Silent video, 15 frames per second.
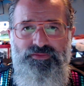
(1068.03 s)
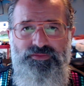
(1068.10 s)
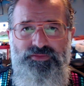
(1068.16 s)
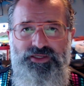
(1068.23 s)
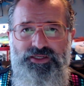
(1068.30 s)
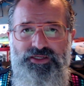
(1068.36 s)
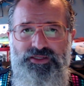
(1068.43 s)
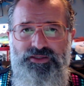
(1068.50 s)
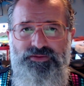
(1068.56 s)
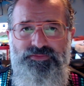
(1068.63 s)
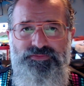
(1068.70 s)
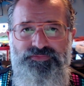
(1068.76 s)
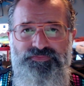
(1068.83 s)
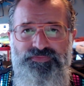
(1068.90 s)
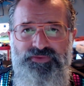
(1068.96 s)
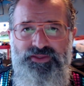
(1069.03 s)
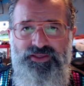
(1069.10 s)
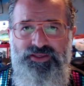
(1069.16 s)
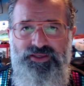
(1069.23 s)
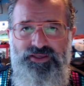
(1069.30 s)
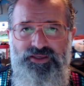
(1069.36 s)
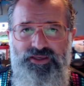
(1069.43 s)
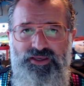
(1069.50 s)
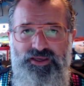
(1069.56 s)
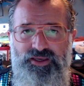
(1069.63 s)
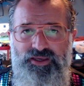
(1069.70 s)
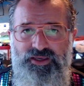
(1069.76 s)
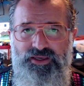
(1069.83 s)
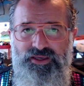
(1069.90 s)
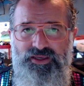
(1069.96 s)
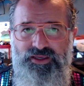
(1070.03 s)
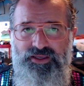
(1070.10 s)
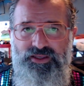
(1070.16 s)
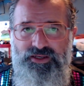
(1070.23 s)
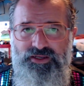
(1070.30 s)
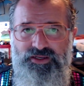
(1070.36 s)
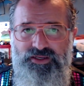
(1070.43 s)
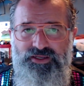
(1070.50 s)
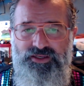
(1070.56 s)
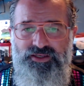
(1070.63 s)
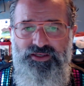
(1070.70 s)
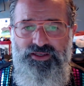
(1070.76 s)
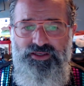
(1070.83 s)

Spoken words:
Medium, and